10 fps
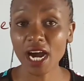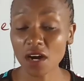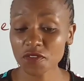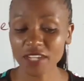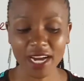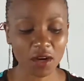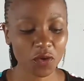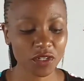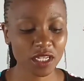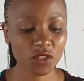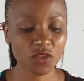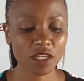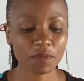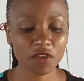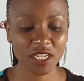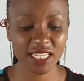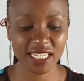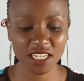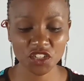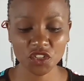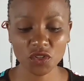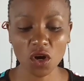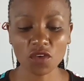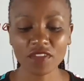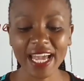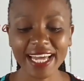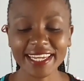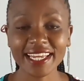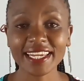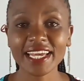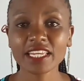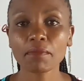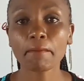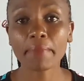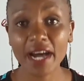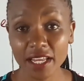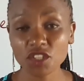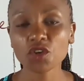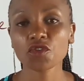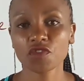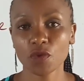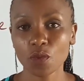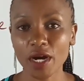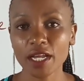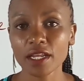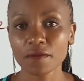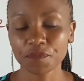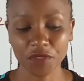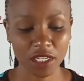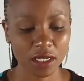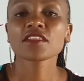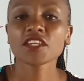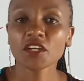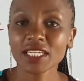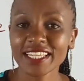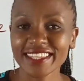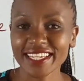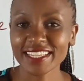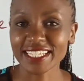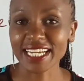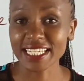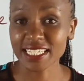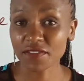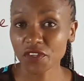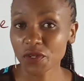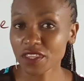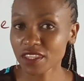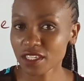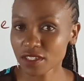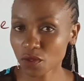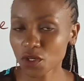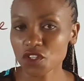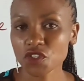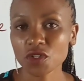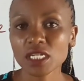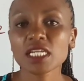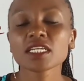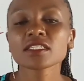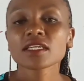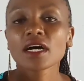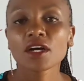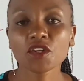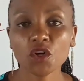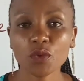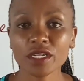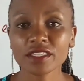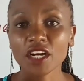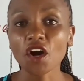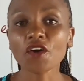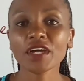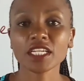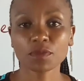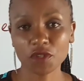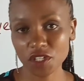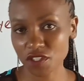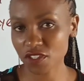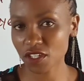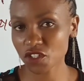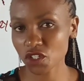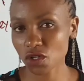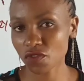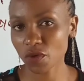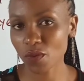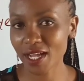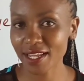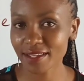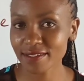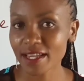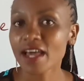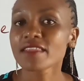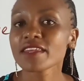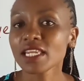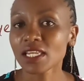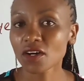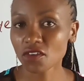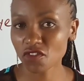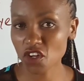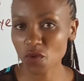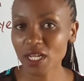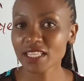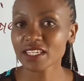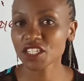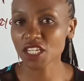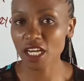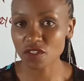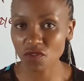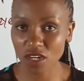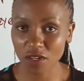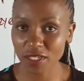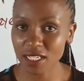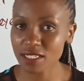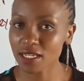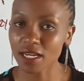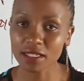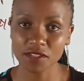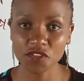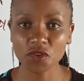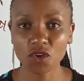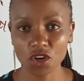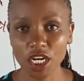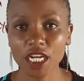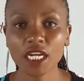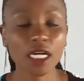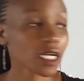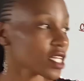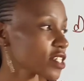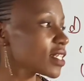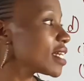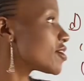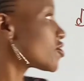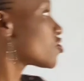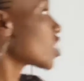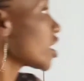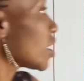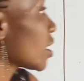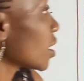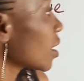out according to the pronunciation of the underlined part of the word. The only thing that can save you in this question is knowing the correct pronunciation of the words. The long vowel, the short vowels, and so on. So let's try.